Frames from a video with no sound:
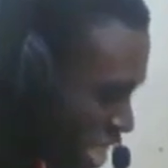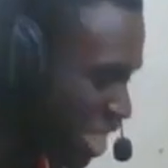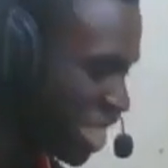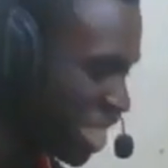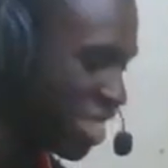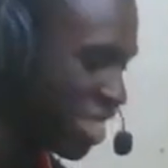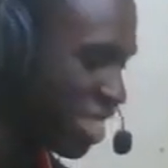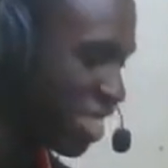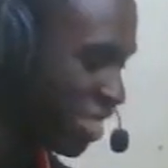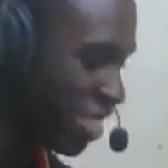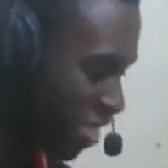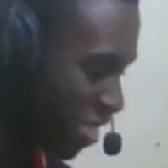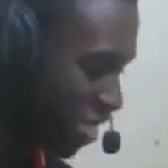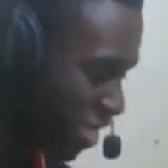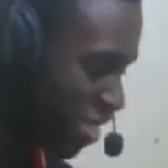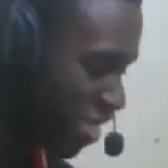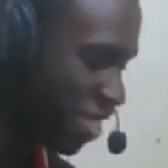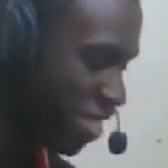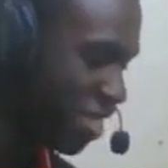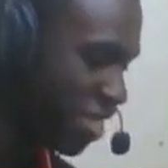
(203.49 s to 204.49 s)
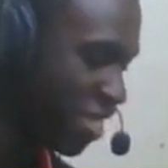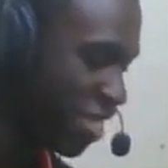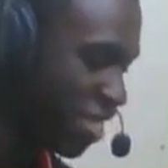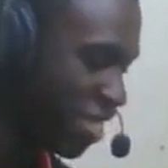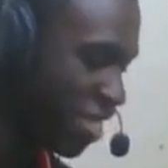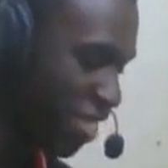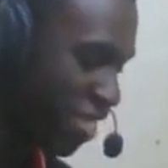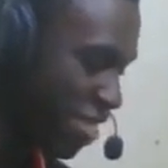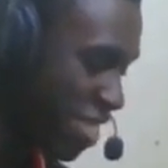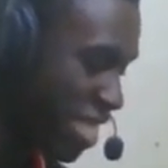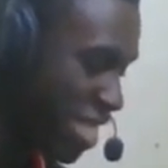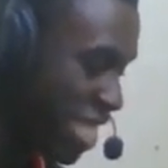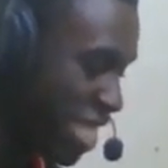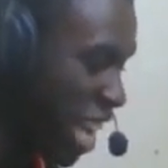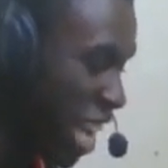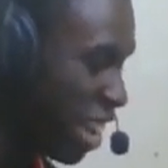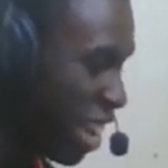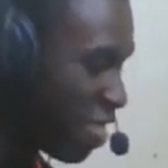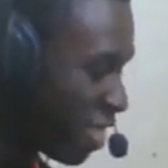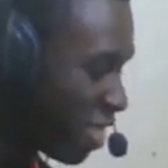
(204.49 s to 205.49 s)
2,
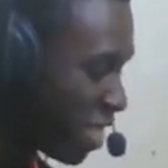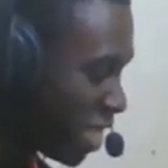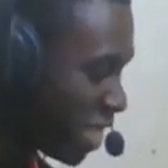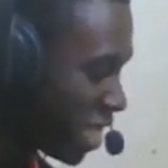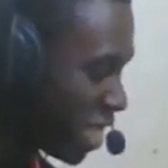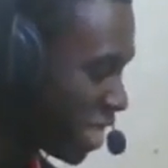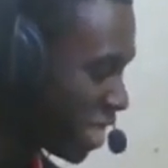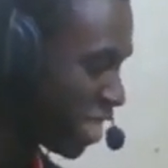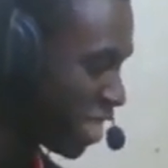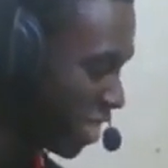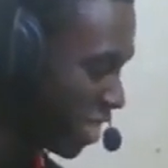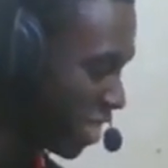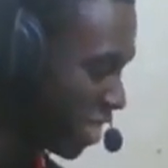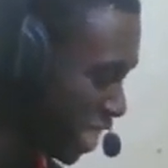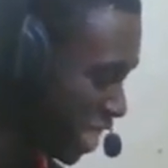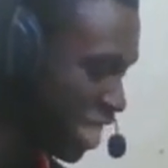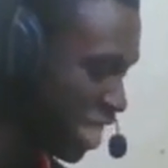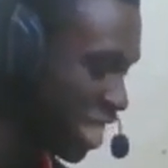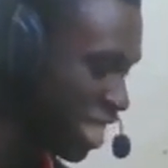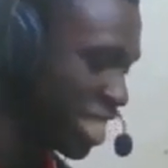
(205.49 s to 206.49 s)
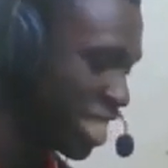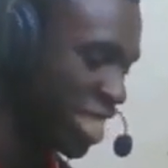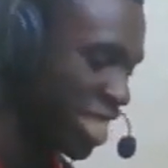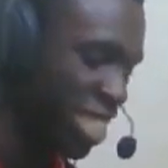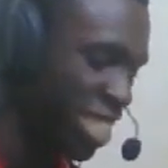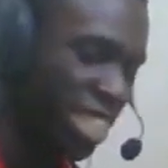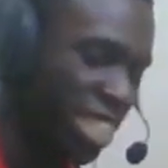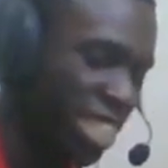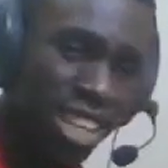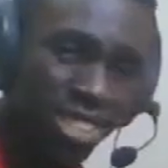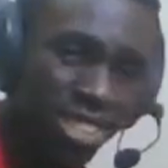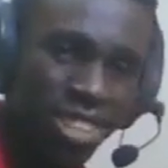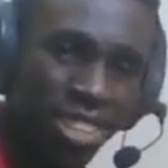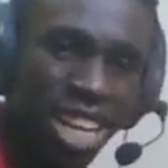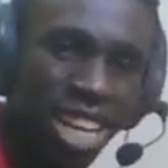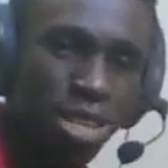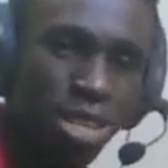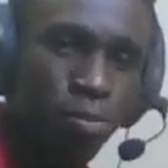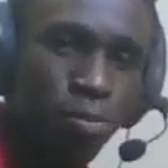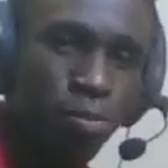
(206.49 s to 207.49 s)
7, 3, 6. So
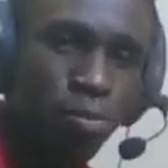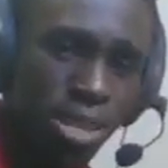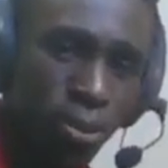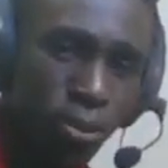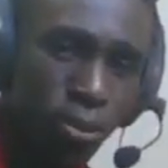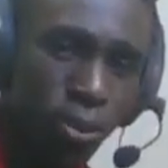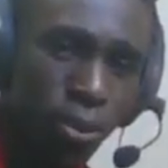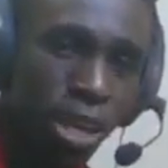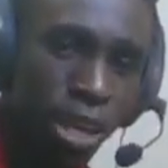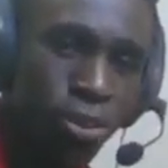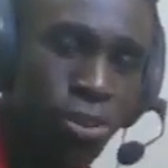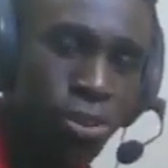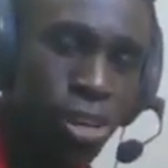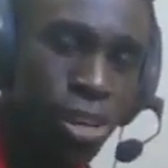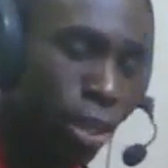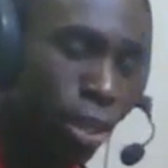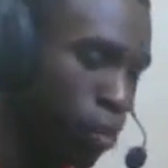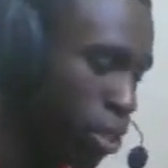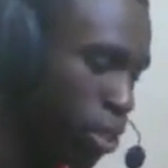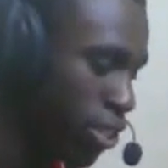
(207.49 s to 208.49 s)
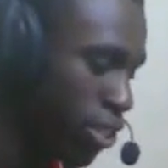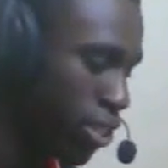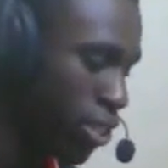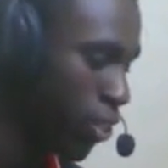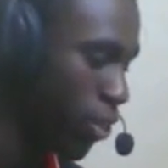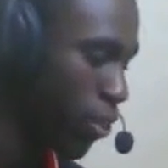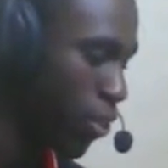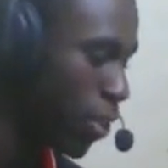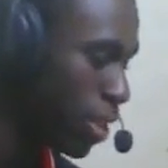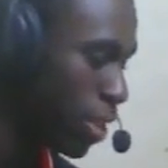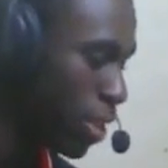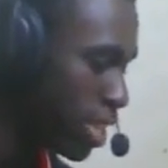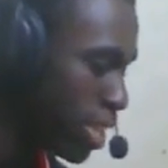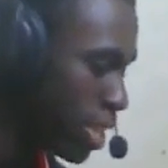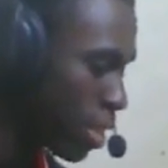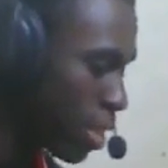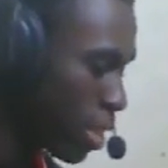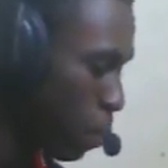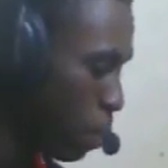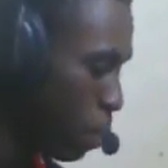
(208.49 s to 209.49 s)
that's the basic way you're gonna be using your
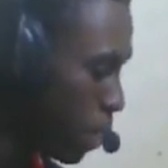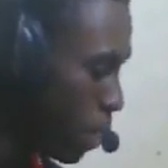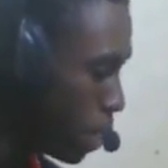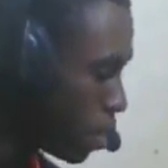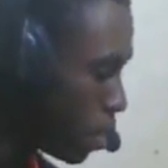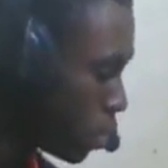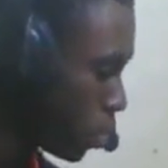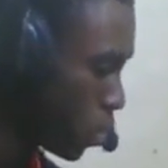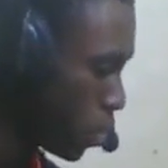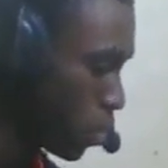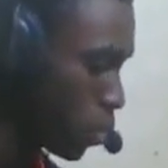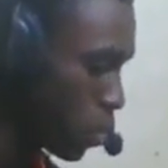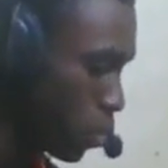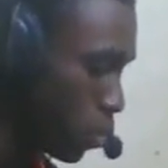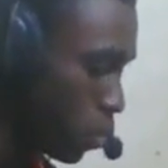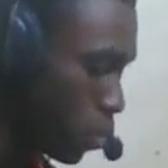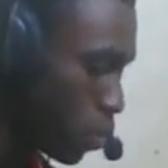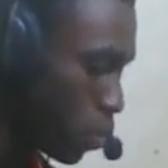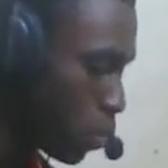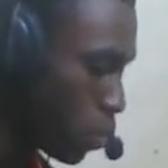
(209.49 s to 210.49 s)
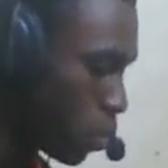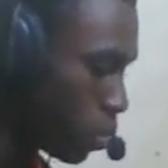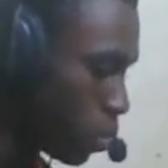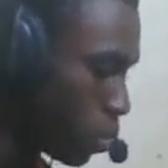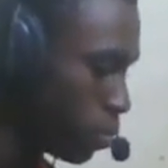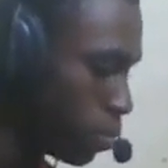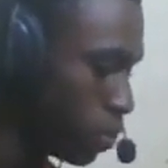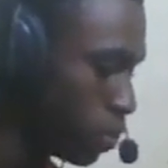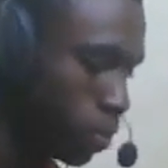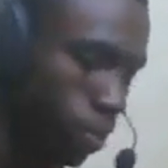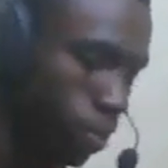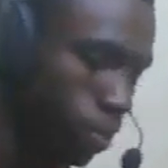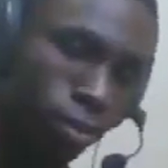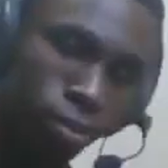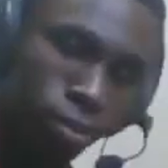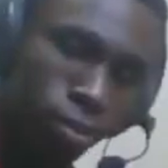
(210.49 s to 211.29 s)
chords. 2,